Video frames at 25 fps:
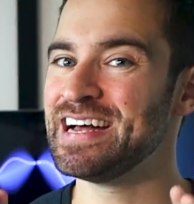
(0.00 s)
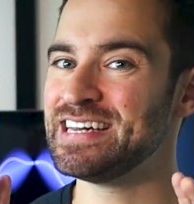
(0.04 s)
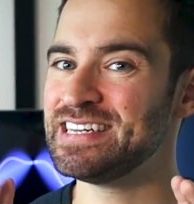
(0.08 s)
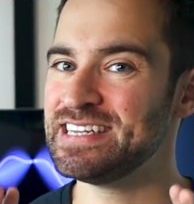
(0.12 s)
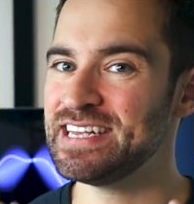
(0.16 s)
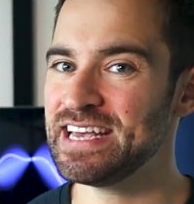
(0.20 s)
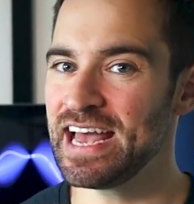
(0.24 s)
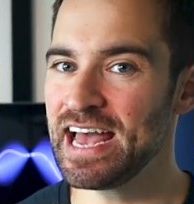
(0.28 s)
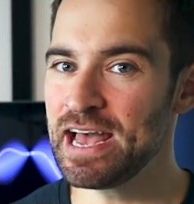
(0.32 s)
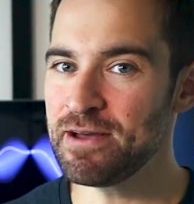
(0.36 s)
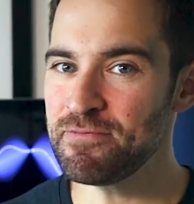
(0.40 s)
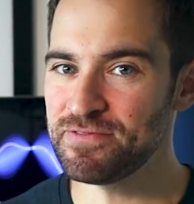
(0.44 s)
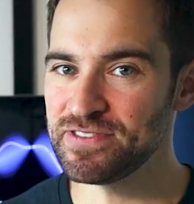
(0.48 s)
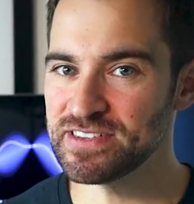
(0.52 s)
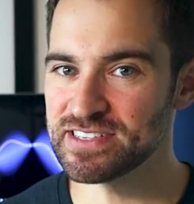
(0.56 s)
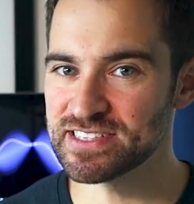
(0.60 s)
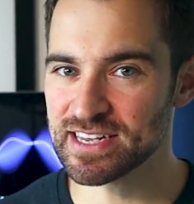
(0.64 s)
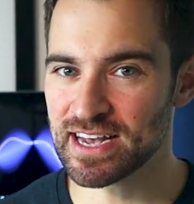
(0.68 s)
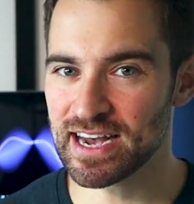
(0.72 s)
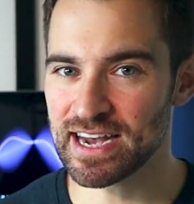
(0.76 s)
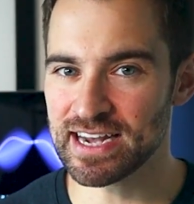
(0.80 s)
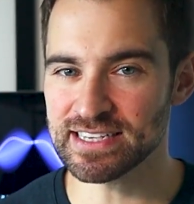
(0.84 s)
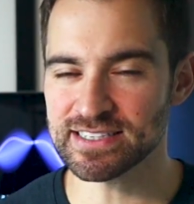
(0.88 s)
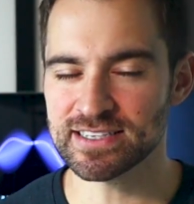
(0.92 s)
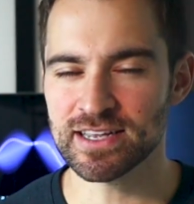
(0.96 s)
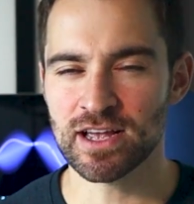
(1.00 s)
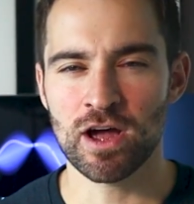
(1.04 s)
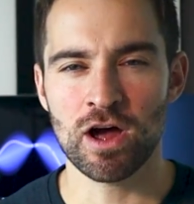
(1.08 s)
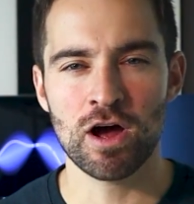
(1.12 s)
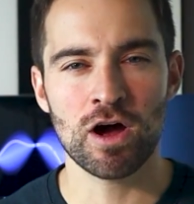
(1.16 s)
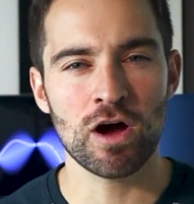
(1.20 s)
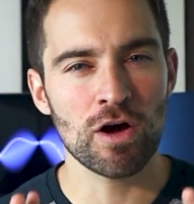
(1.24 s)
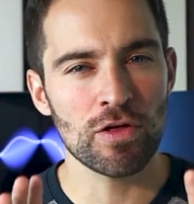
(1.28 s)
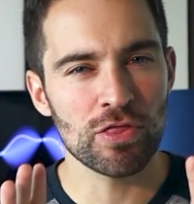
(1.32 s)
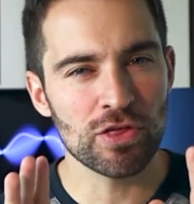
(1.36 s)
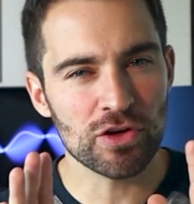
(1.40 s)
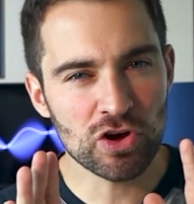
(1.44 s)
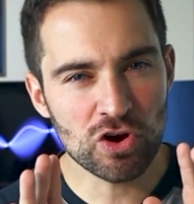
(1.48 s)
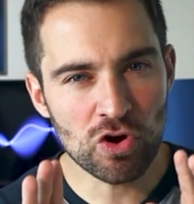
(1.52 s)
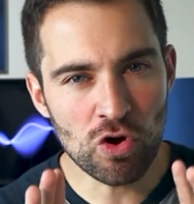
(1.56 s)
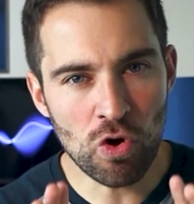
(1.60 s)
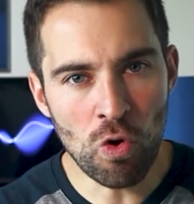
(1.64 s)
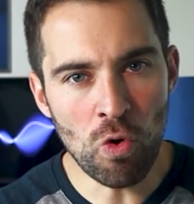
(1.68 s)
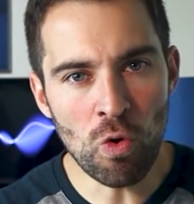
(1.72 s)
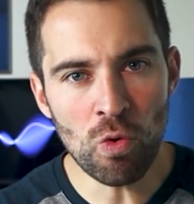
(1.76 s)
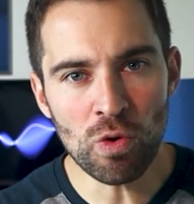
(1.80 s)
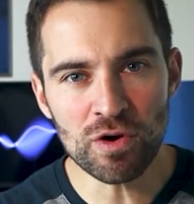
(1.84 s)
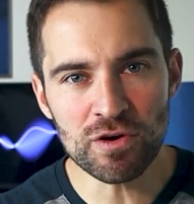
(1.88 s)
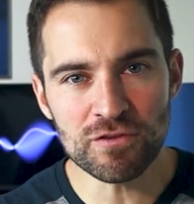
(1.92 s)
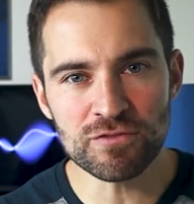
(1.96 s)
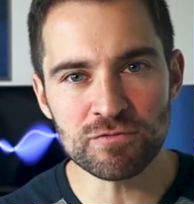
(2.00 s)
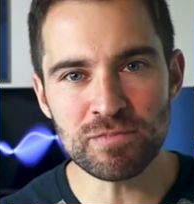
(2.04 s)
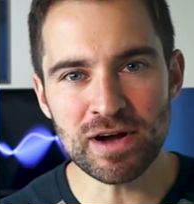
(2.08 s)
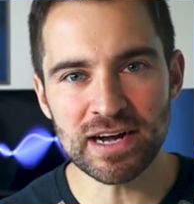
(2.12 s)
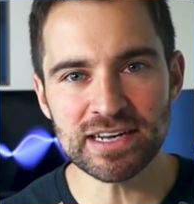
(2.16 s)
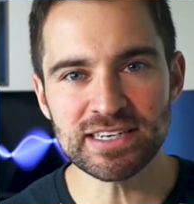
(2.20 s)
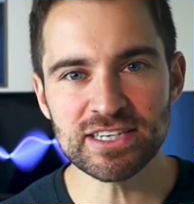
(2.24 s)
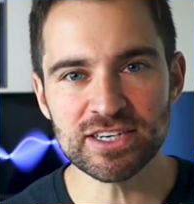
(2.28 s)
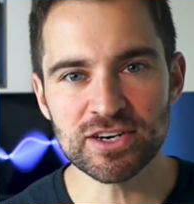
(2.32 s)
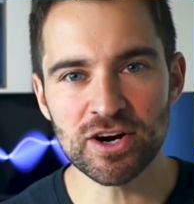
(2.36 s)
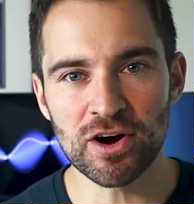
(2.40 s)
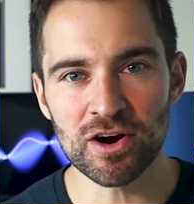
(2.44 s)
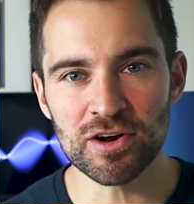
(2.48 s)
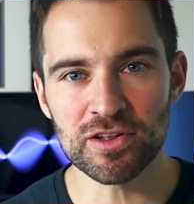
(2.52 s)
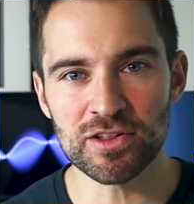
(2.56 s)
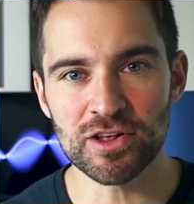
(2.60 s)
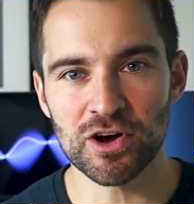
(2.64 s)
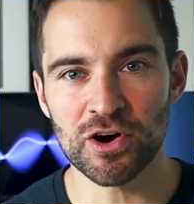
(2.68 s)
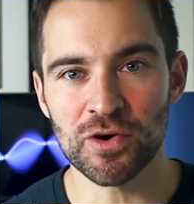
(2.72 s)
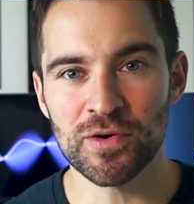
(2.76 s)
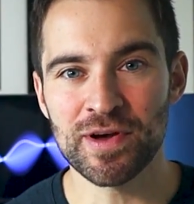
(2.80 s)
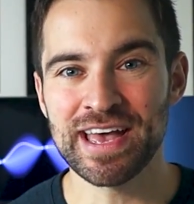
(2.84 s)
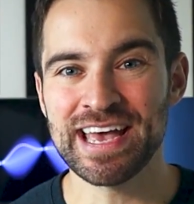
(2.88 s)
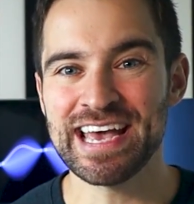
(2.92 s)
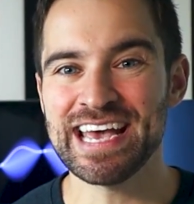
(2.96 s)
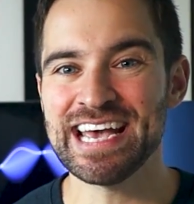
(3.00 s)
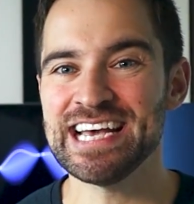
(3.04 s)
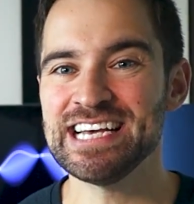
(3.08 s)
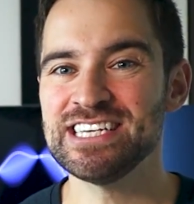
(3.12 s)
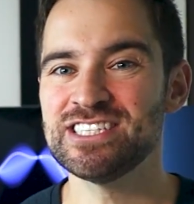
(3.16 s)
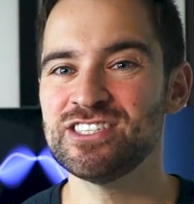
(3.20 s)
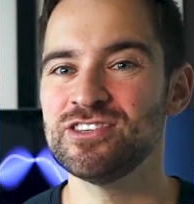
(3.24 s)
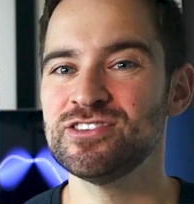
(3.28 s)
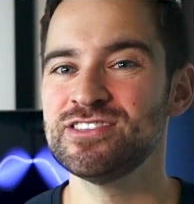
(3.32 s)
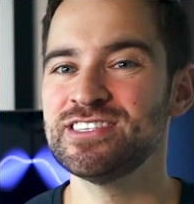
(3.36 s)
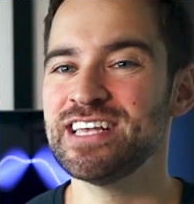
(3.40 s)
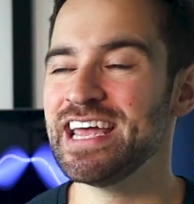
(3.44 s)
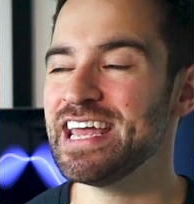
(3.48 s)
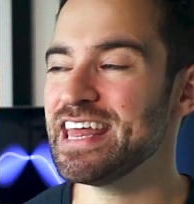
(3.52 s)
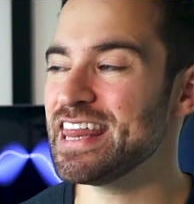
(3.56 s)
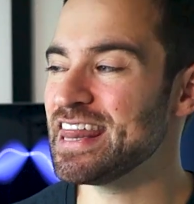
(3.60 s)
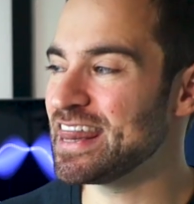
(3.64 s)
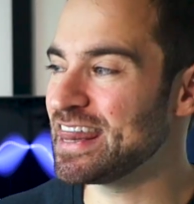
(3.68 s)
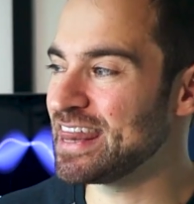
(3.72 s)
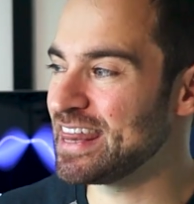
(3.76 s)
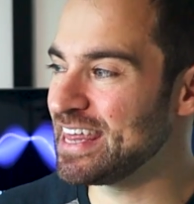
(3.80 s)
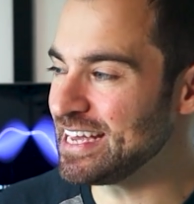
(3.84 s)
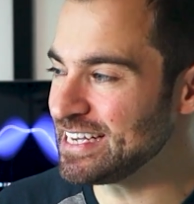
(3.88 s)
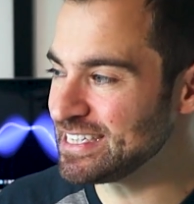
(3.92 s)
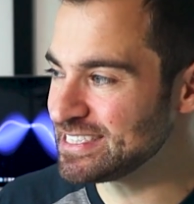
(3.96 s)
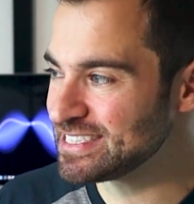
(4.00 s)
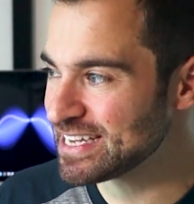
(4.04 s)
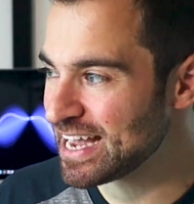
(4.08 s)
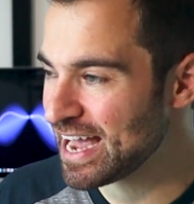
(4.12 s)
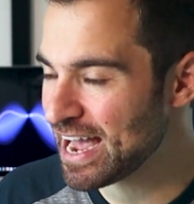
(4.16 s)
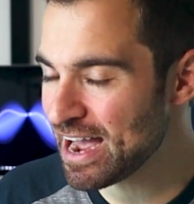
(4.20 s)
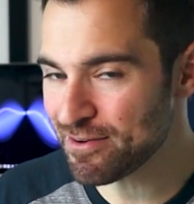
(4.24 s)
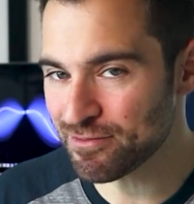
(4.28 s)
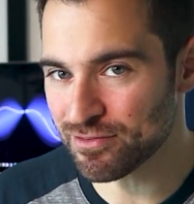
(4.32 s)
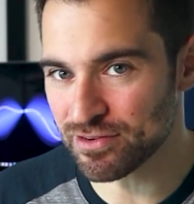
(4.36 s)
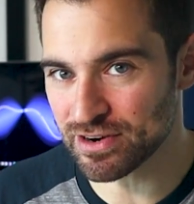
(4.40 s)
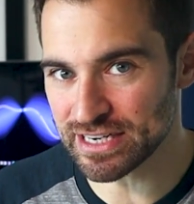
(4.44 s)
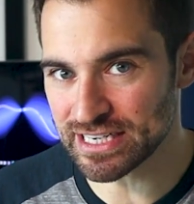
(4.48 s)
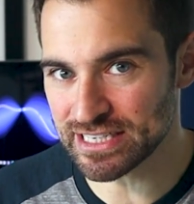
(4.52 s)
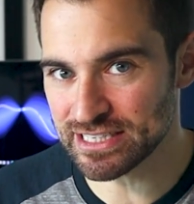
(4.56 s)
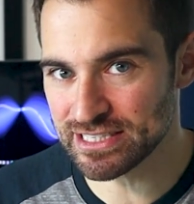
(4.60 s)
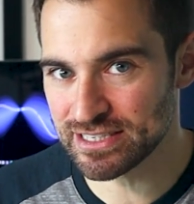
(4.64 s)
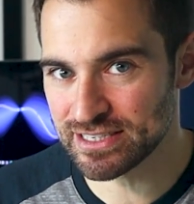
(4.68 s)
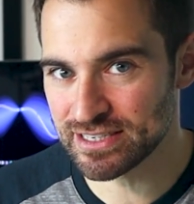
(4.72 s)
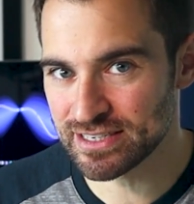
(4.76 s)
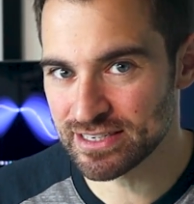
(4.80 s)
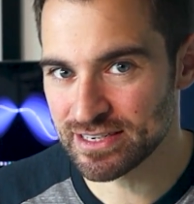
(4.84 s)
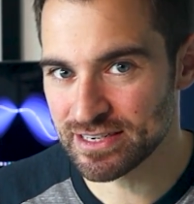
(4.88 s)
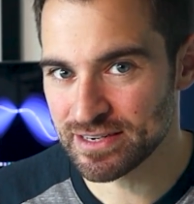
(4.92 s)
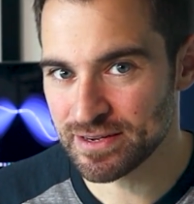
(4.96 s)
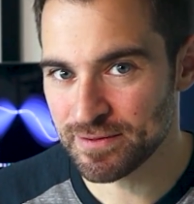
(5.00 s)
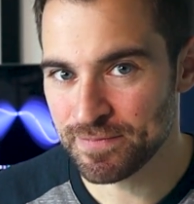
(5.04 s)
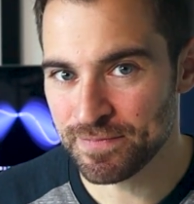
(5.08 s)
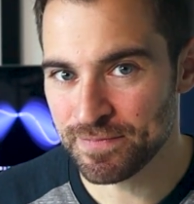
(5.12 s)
To emphasize, the core of Monte Carlo is to say this average